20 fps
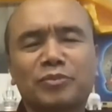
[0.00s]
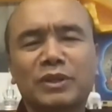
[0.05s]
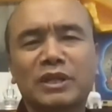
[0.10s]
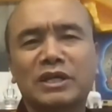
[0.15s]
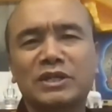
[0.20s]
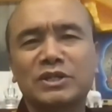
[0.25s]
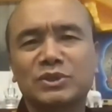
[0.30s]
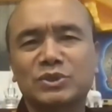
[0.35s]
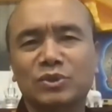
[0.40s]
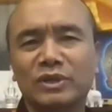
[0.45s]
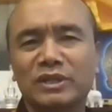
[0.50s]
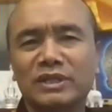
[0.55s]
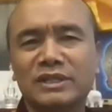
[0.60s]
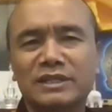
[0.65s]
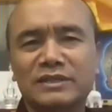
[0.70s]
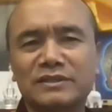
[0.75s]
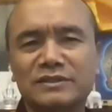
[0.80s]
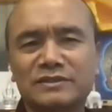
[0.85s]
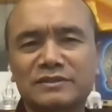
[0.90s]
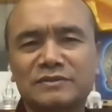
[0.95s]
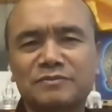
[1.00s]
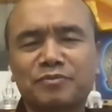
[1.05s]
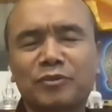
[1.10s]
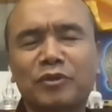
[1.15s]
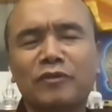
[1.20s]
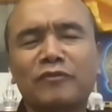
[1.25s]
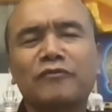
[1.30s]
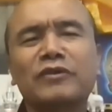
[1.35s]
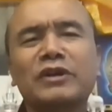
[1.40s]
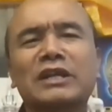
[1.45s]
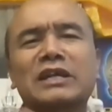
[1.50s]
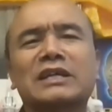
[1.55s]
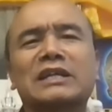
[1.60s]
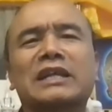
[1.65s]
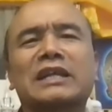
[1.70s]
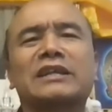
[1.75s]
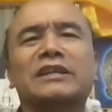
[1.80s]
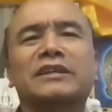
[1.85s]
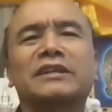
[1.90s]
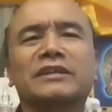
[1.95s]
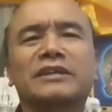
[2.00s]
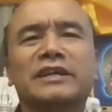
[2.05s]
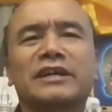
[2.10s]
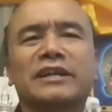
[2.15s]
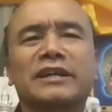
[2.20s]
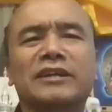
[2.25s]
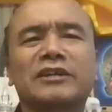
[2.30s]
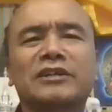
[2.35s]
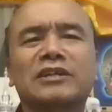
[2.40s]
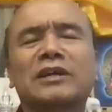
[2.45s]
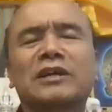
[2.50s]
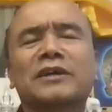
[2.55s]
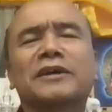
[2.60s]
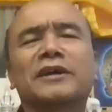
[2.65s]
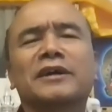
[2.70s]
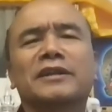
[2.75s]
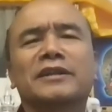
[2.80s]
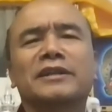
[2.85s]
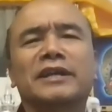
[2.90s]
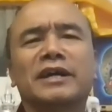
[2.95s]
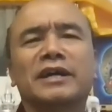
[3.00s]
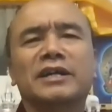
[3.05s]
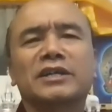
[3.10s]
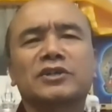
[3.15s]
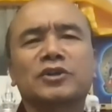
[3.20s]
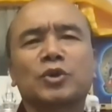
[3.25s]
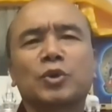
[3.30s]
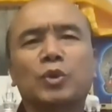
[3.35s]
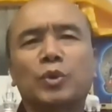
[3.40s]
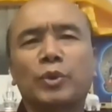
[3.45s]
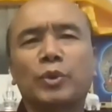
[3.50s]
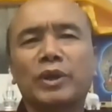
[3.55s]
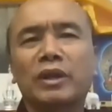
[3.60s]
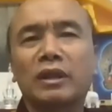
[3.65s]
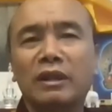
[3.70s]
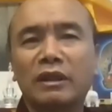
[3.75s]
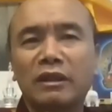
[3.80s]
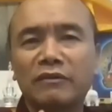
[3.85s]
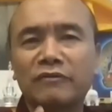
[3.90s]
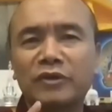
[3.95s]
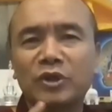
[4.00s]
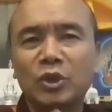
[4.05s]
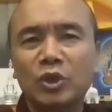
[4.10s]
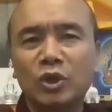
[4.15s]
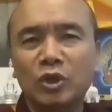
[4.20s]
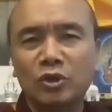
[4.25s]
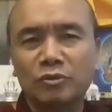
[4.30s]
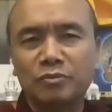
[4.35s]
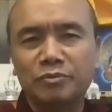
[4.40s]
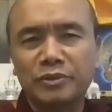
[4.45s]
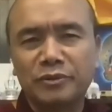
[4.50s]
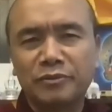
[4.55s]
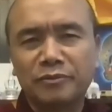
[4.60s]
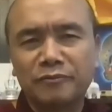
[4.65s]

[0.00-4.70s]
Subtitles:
Yet His Holiness very clearly indicated that we live in hope